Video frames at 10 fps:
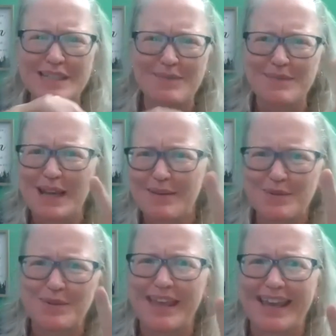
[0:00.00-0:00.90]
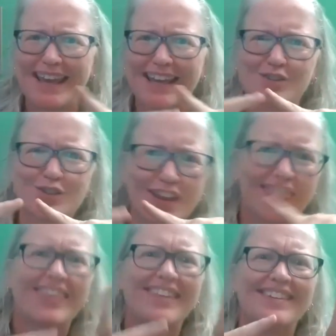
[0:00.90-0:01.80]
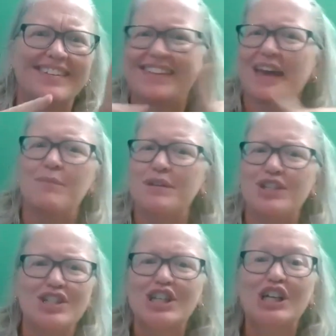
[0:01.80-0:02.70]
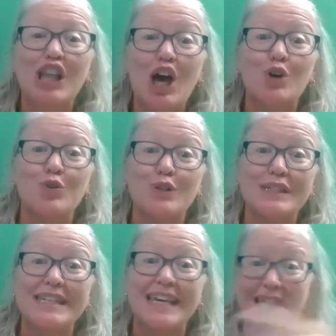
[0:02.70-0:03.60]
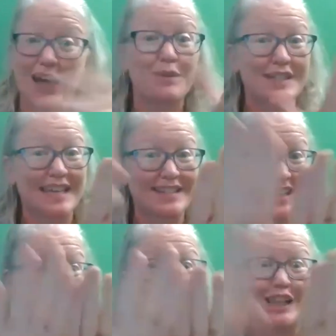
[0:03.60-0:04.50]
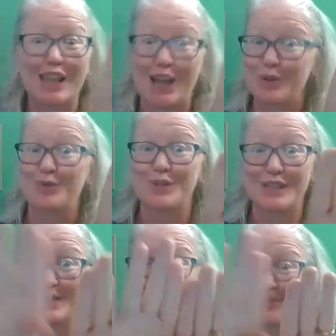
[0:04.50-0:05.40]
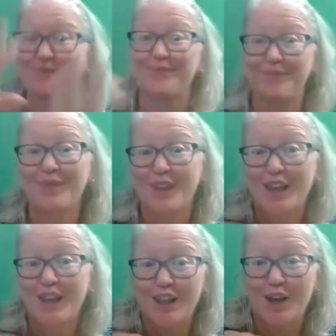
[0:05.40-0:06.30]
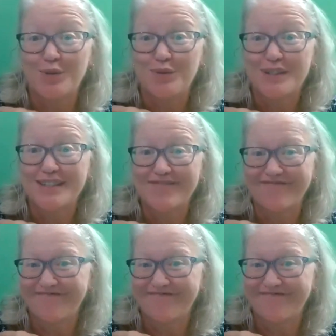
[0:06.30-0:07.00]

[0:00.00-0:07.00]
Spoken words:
sometimes with that extra zzz sound, but just clothes. It almost sounds like clothes. Clothes.